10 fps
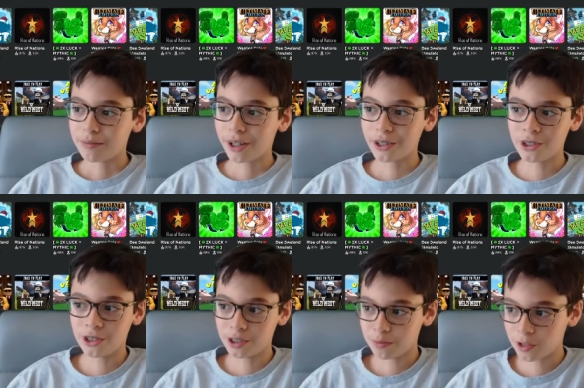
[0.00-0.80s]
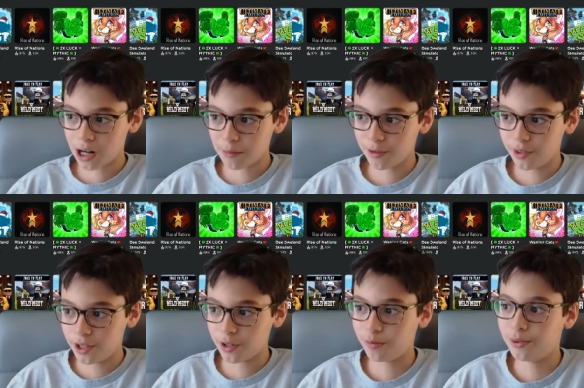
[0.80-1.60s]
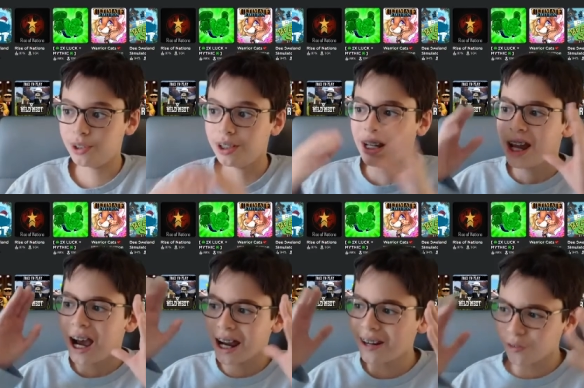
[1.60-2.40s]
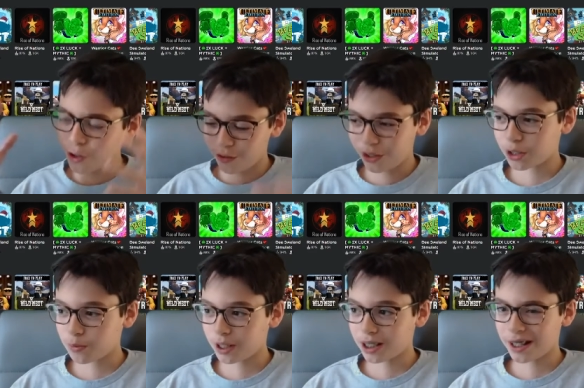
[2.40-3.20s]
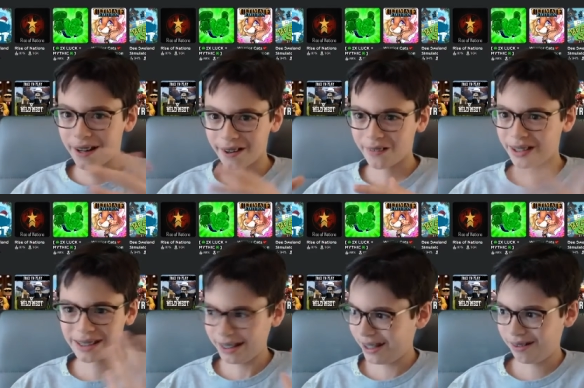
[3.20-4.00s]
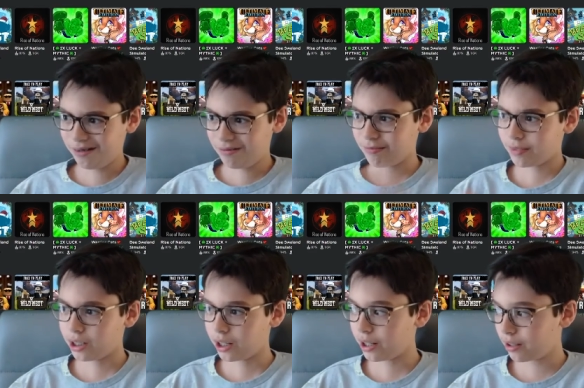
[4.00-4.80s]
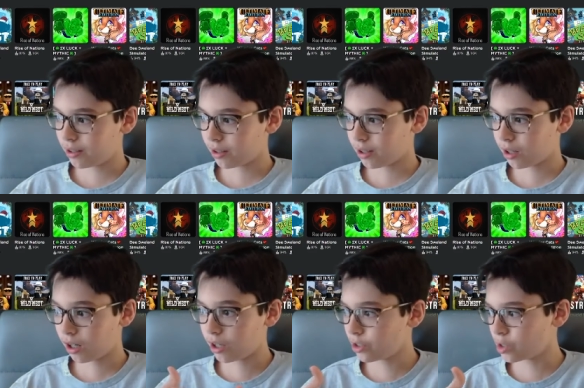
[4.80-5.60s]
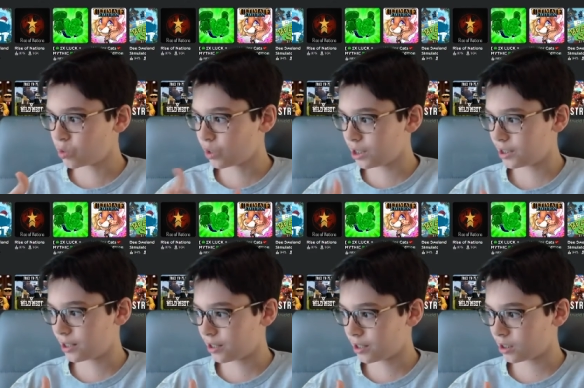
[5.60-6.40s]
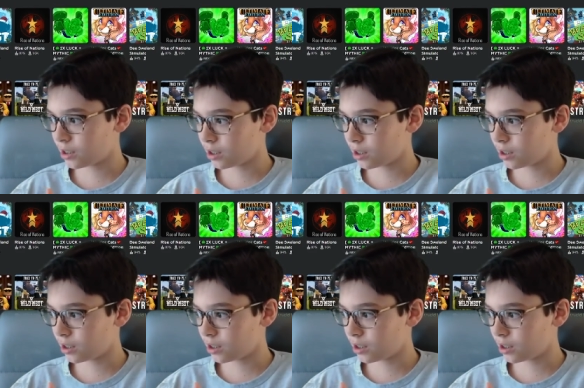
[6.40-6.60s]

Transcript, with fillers: 100 subscriber video, but I never even expected to get like 10. Like 126